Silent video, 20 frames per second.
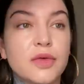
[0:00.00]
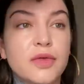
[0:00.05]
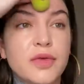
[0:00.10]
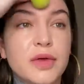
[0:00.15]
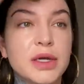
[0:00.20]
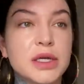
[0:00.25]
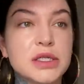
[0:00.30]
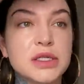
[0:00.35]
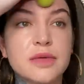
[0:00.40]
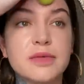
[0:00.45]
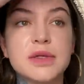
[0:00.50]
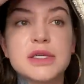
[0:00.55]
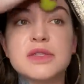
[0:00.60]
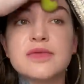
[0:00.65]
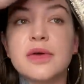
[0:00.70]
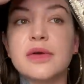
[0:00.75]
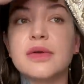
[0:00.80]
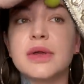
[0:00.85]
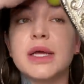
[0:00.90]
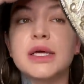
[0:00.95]
finish of this
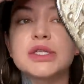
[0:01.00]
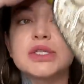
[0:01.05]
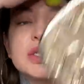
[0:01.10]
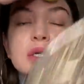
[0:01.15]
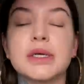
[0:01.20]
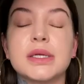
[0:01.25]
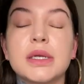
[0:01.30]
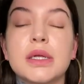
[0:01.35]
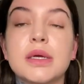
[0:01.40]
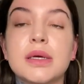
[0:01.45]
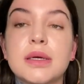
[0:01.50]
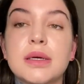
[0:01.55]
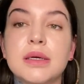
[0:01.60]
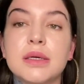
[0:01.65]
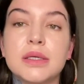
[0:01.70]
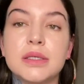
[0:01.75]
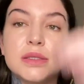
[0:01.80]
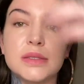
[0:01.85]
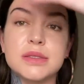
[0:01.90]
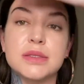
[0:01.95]
foundation
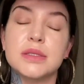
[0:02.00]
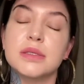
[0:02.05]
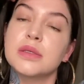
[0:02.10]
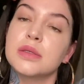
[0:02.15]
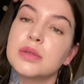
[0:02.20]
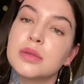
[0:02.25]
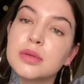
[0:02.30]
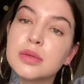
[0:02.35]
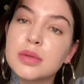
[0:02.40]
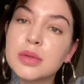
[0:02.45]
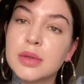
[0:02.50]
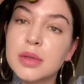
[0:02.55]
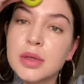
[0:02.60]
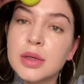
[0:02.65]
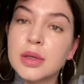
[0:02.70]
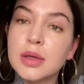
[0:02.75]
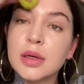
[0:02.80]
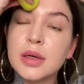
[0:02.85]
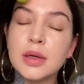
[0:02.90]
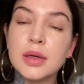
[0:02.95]
is,
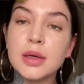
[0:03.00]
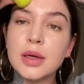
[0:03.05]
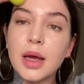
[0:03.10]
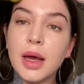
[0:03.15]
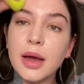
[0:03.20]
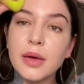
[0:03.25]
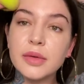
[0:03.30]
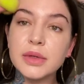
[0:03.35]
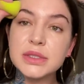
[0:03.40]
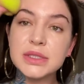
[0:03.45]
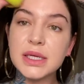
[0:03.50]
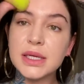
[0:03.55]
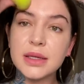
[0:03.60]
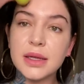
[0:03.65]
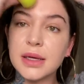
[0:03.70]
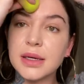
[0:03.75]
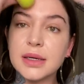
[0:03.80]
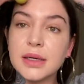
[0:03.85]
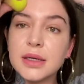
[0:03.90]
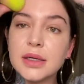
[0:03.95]
I would say
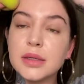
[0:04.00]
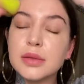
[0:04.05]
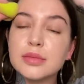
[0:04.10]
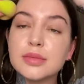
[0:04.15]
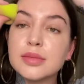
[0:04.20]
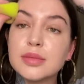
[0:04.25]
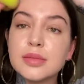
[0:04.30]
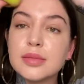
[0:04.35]
like a,